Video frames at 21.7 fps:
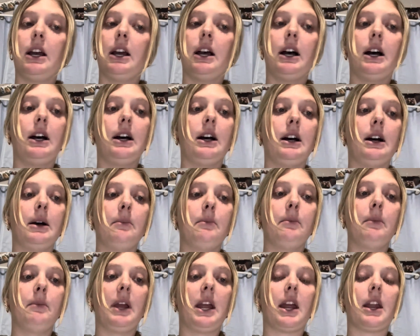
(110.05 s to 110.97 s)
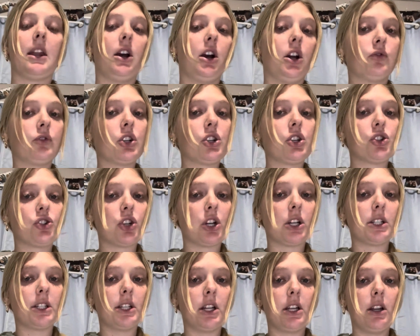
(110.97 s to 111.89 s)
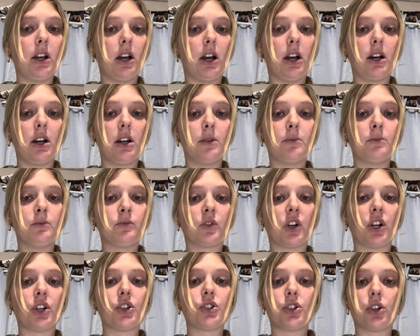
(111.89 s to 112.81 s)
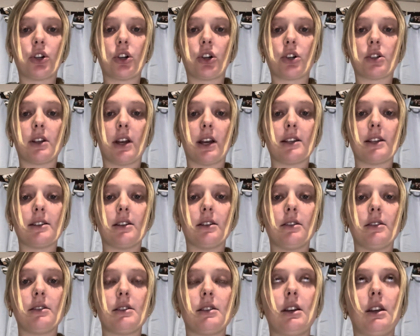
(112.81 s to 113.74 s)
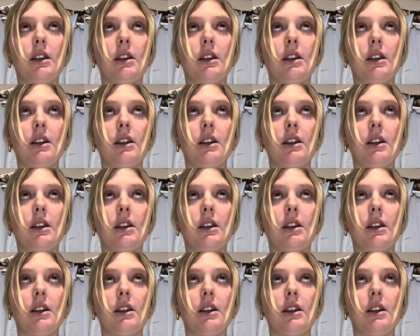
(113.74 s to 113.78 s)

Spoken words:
and unrestricted registered nurse license